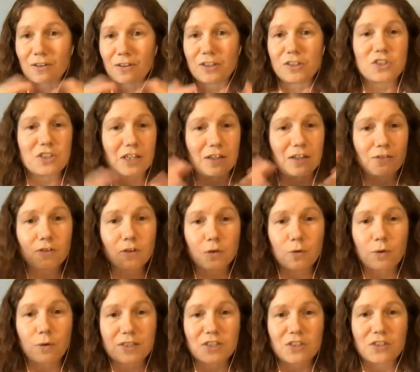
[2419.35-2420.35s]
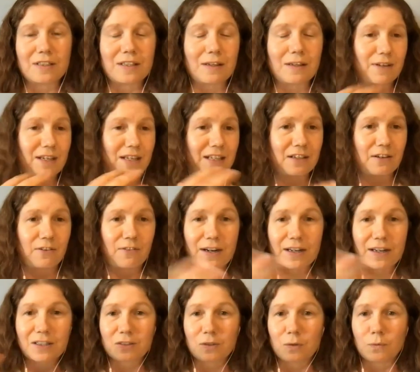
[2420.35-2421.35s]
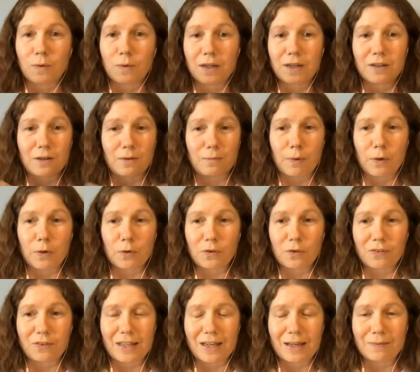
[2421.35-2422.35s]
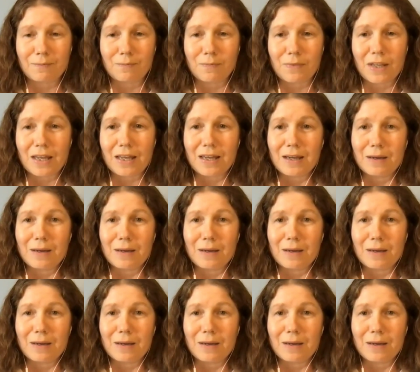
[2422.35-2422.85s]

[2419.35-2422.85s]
or a general question that we can direct to one or both of them.